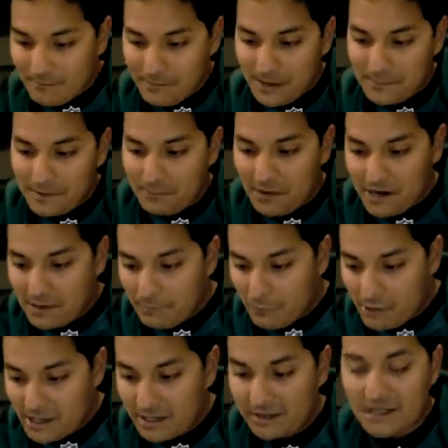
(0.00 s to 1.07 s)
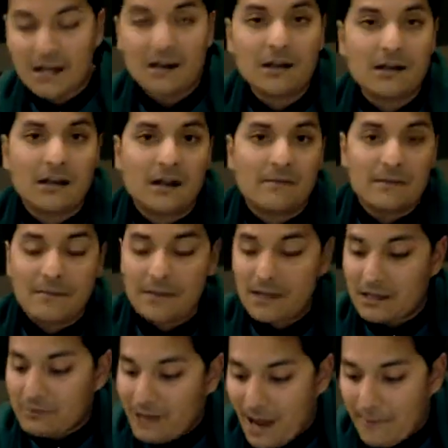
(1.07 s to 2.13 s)
Maybe Brandon Boykin's not good enough. Maybe
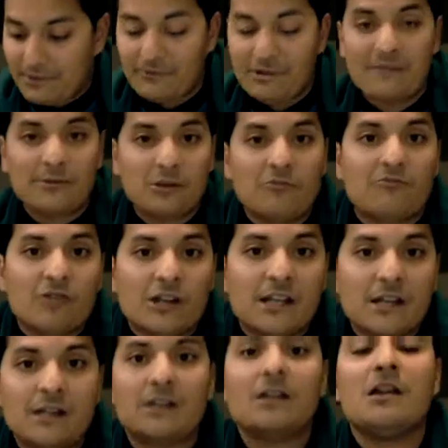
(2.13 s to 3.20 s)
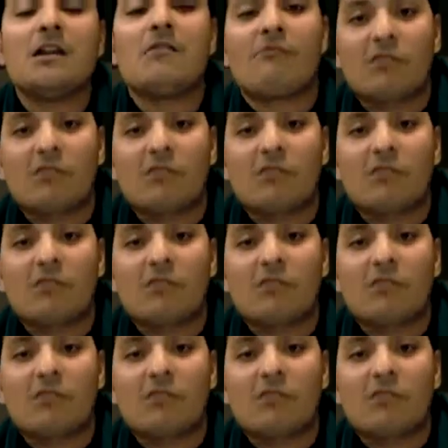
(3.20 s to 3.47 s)
that's what happens when you have 2 rookies